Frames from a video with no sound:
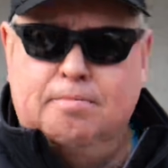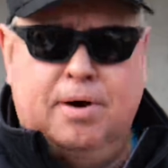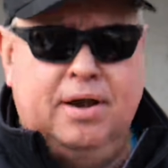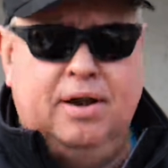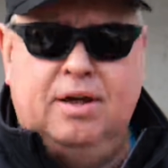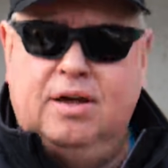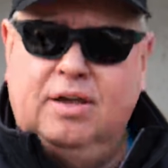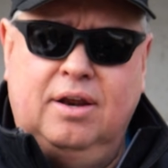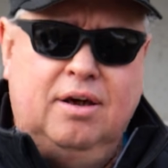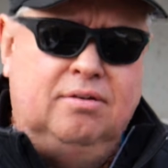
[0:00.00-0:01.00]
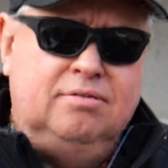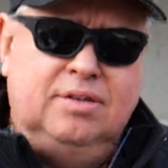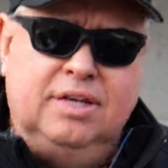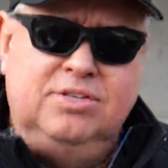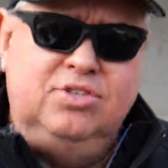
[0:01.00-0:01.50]
But,
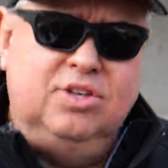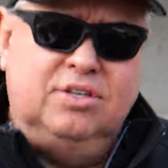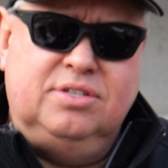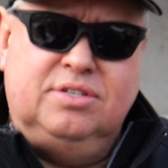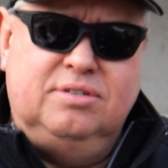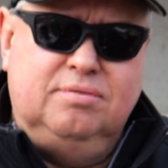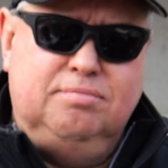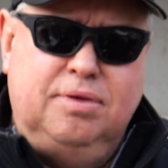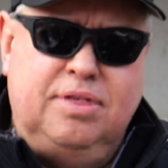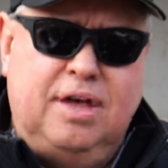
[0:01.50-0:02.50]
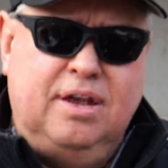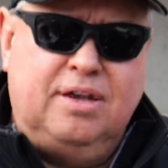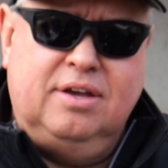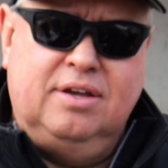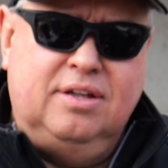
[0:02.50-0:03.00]
it's just
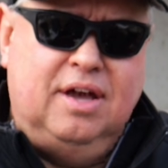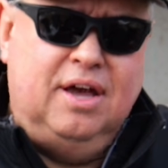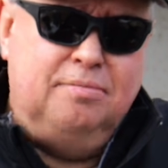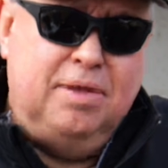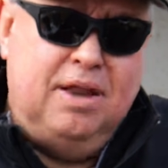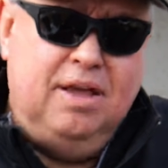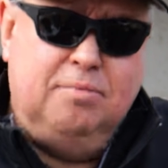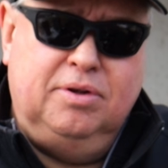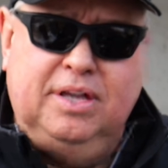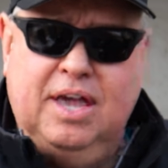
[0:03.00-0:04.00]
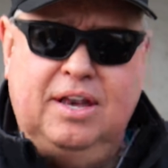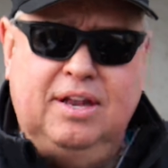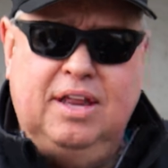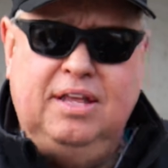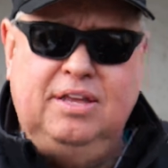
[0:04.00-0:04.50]
pathetic. I'm not able to
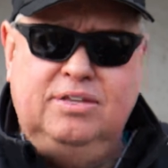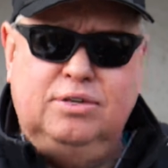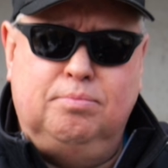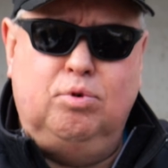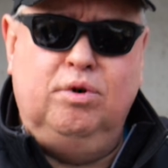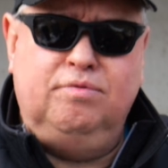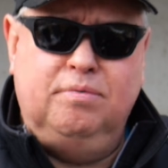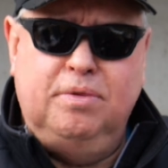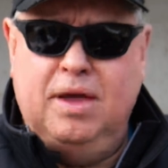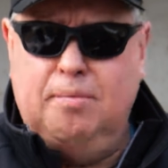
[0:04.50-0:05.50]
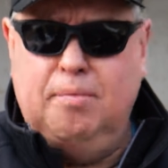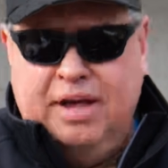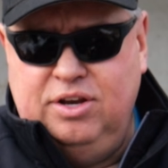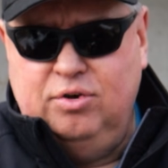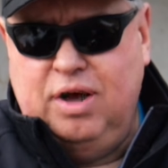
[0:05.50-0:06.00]
get any support from them.
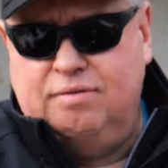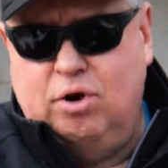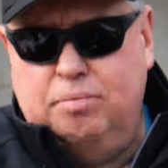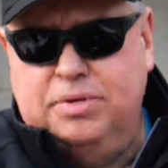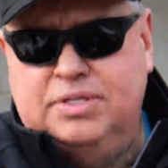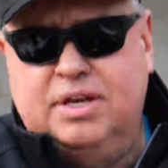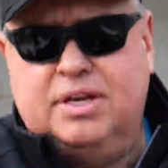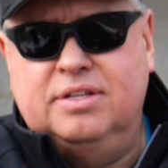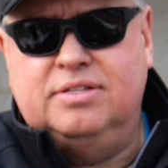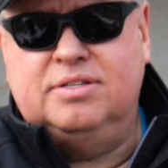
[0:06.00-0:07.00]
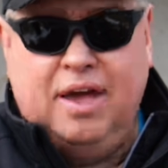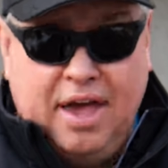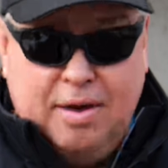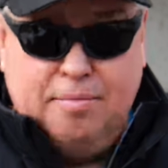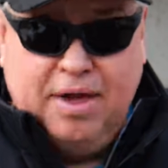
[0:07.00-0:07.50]
I do have open tickets. I
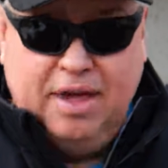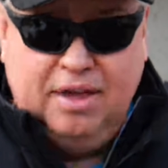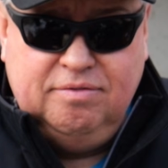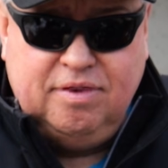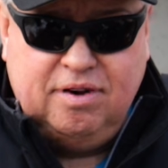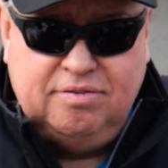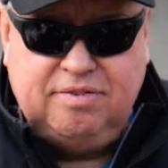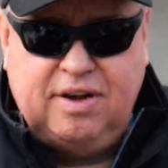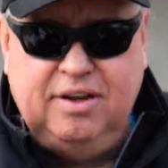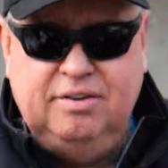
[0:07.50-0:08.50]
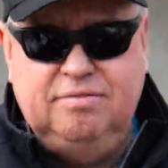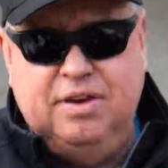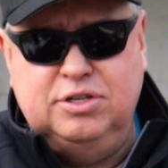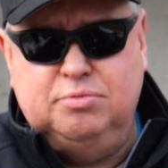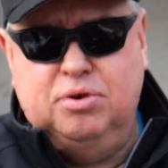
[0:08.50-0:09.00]
am a verified
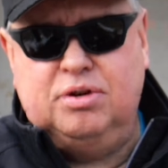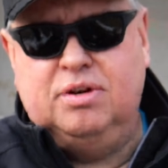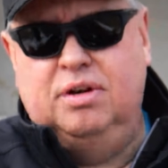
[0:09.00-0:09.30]
Facebook,